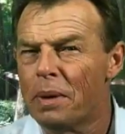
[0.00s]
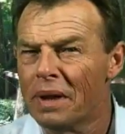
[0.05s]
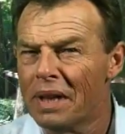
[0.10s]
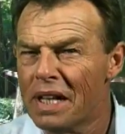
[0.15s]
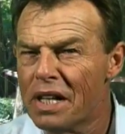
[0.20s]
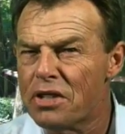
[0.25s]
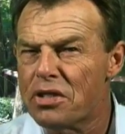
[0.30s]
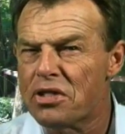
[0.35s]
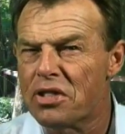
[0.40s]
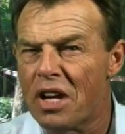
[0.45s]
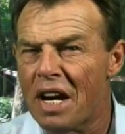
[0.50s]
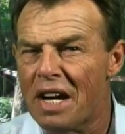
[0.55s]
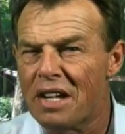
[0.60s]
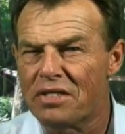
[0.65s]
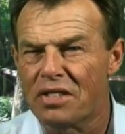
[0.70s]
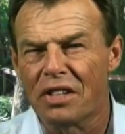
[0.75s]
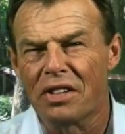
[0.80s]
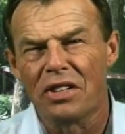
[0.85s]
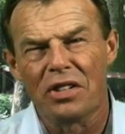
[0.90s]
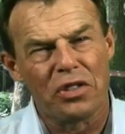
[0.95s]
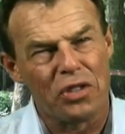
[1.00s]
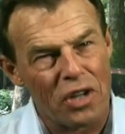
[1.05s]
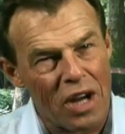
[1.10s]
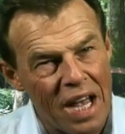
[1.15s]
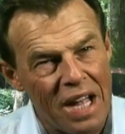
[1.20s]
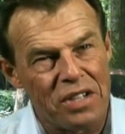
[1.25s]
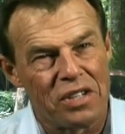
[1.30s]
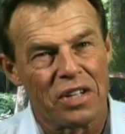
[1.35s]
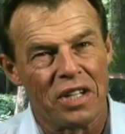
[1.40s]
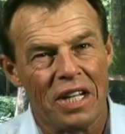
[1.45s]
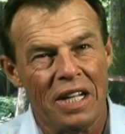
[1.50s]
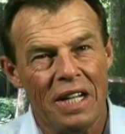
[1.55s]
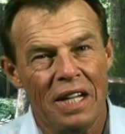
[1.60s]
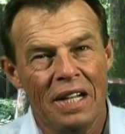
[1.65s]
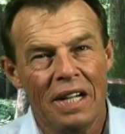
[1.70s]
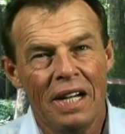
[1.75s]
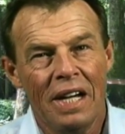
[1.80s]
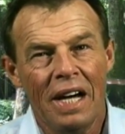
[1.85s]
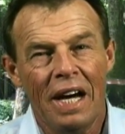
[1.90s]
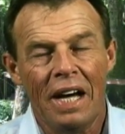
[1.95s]
politicizing the tragedy
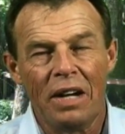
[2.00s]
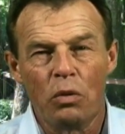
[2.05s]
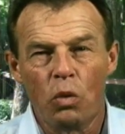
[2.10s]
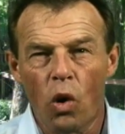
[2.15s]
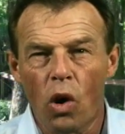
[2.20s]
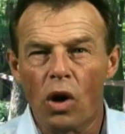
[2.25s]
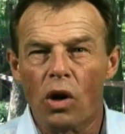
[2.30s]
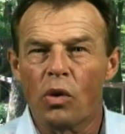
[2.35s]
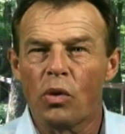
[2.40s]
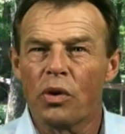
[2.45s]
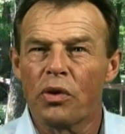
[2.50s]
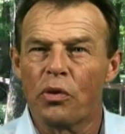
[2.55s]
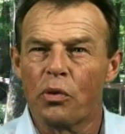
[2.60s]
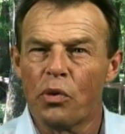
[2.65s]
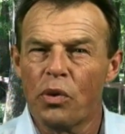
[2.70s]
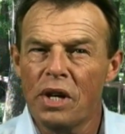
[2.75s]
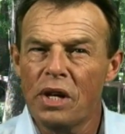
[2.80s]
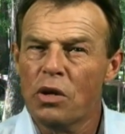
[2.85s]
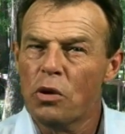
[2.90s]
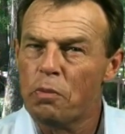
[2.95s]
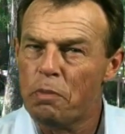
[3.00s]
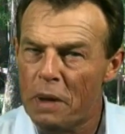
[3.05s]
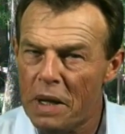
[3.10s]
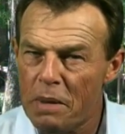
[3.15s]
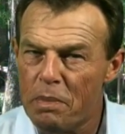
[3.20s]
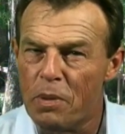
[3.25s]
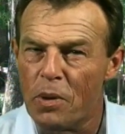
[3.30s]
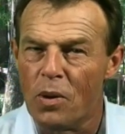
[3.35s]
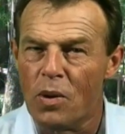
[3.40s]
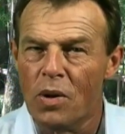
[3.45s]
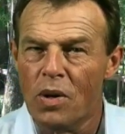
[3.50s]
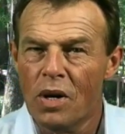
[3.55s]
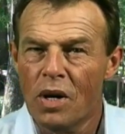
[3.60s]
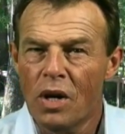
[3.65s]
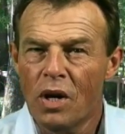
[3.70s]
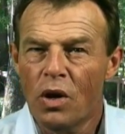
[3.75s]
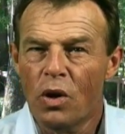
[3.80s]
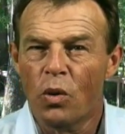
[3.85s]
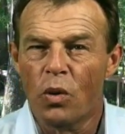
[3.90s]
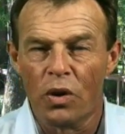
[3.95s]
and work with real people
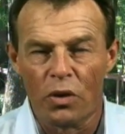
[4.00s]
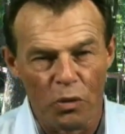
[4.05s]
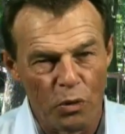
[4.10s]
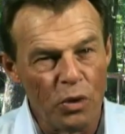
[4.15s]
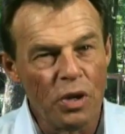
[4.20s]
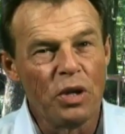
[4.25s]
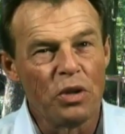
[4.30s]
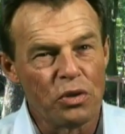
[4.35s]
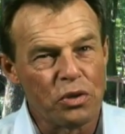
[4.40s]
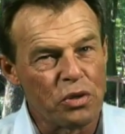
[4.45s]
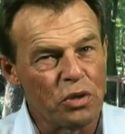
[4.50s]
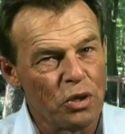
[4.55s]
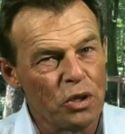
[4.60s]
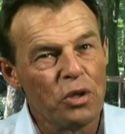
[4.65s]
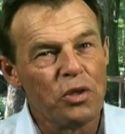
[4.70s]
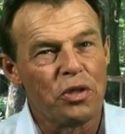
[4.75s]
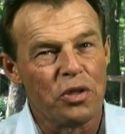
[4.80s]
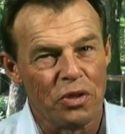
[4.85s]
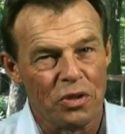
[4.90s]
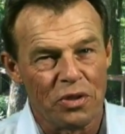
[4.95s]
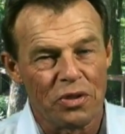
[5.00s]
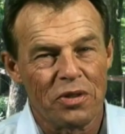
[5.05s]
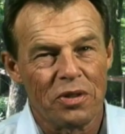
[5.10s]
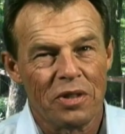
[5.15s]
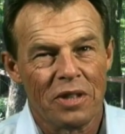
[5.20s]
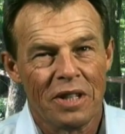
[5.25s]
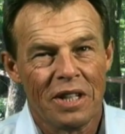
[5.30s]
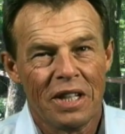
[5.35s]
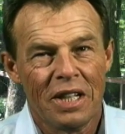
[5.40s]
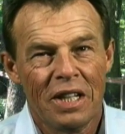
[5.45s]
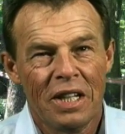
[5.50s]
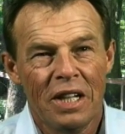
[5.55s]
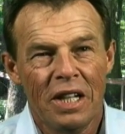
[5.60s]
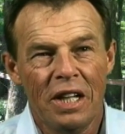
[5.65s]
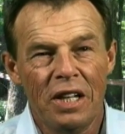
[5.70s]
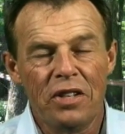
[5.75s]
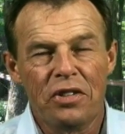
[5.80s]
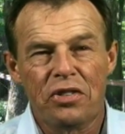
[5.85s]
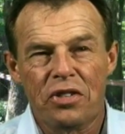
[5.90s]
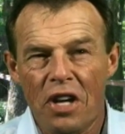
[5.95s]
with real solutions.
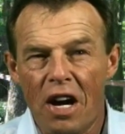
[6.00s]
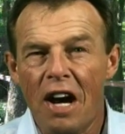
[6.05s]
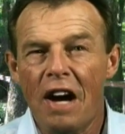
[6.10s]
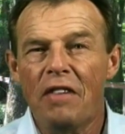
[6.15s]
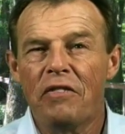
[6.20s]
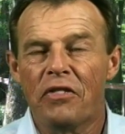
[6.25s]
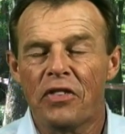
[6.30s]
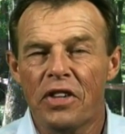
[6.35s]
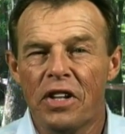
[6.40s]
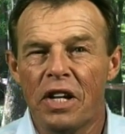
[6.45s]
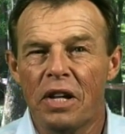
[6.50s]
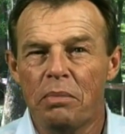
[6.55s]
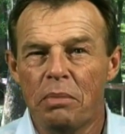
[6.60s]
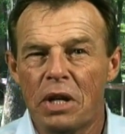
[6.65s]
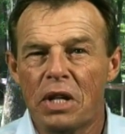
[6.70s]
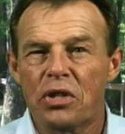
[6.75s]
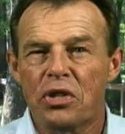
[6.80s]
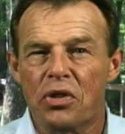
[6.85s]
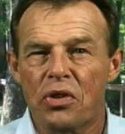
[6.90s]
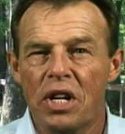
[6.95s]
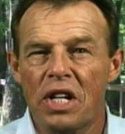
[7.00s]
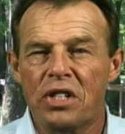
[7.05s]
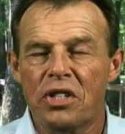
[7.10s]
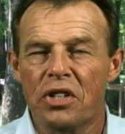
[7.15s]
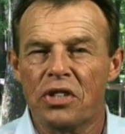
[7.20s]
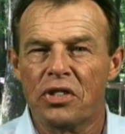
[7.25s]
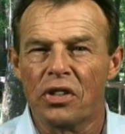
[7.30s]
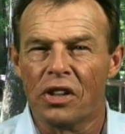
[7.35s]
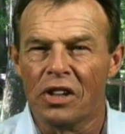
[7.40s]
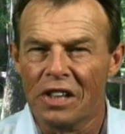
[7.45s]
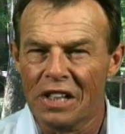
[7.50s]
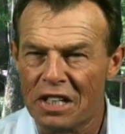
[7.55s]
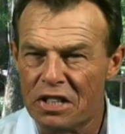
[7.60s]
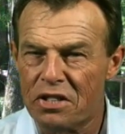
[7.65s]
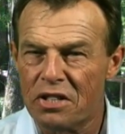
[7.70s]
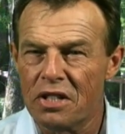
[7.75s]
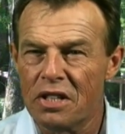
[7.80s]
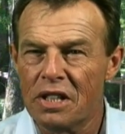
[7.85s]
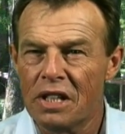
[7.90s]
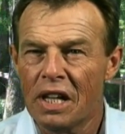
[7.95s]
It is time for the administration to
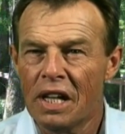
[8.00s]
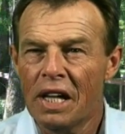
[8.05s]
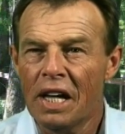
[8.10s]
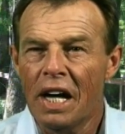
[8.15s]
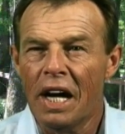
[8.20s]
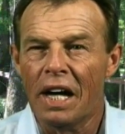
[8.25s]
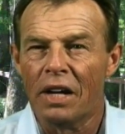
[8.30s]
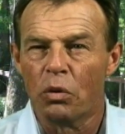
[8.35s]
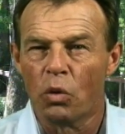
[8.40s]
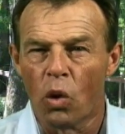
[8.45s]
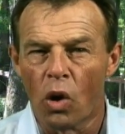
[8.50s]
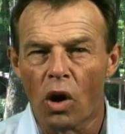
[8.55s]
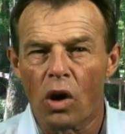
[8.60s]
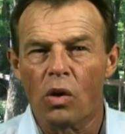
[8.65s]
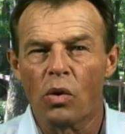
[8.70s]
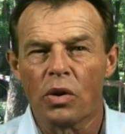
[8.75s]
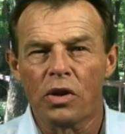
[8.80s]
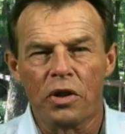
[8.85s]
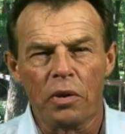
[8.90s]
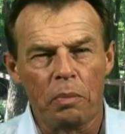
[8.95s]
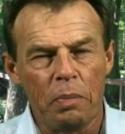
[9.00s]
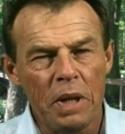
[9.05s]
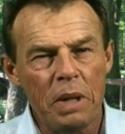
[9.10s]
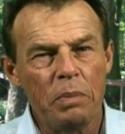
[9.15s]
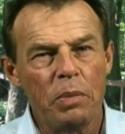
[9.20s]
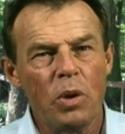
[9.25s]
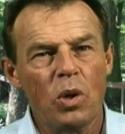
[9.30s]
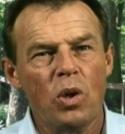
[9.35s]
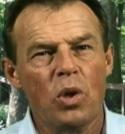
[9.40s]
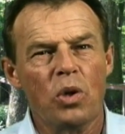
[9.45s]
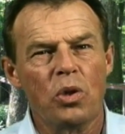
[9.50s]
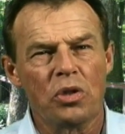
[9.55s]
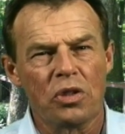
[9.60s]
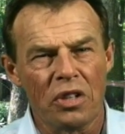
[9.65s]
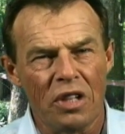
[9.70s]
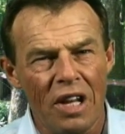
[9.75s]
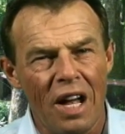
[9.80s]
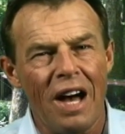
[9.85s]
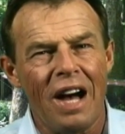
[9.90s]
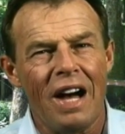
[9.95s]
listen and work with the people whose
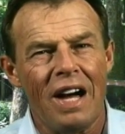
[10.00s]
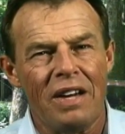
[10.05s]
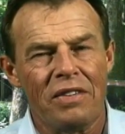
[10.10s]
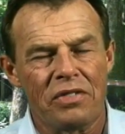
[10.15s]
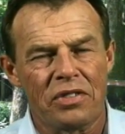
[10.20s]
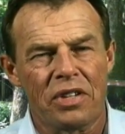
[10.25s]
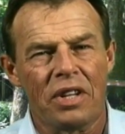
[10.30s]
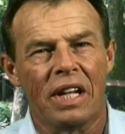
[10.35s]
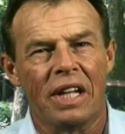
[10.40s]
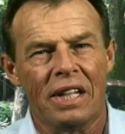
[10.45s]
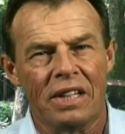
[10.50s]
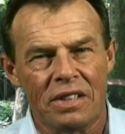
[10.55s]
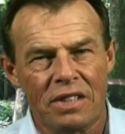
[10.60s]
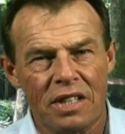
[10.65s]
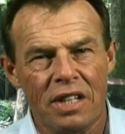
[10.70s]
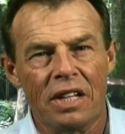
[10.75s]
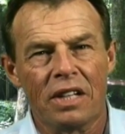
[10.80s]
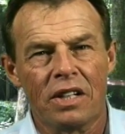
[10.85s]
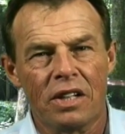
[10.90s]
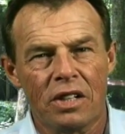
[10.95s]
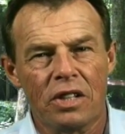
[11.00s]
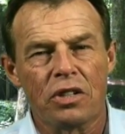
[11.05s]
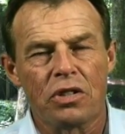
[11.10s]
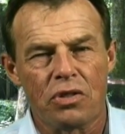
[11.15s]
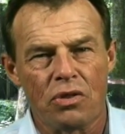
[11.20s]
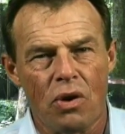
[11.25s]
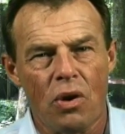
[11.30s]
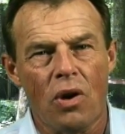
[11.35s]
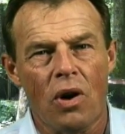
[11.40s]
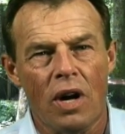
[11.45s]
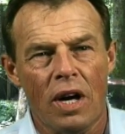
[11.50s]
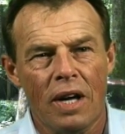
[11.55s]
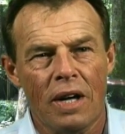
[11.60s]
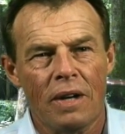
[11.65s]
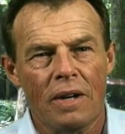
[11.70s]
lives they intend to destroy.